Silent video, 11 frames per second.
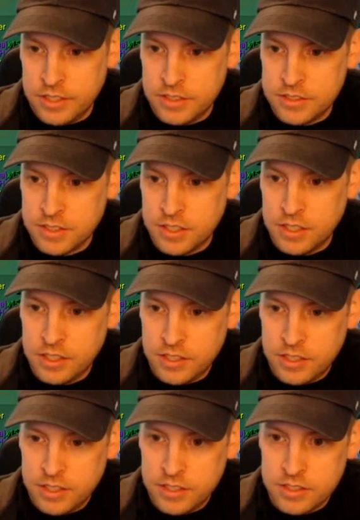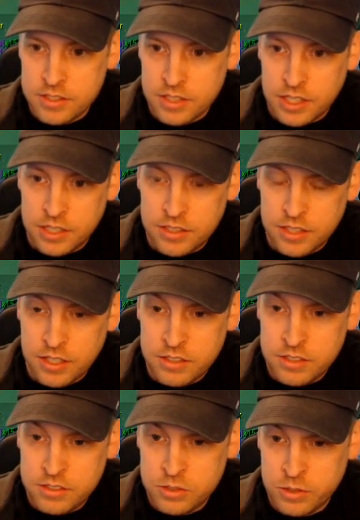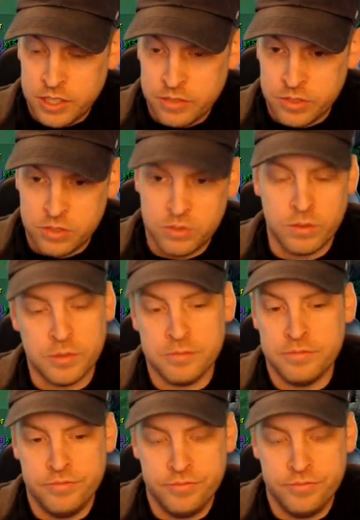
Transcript: His key is a Tenton, Shrine of the Storm.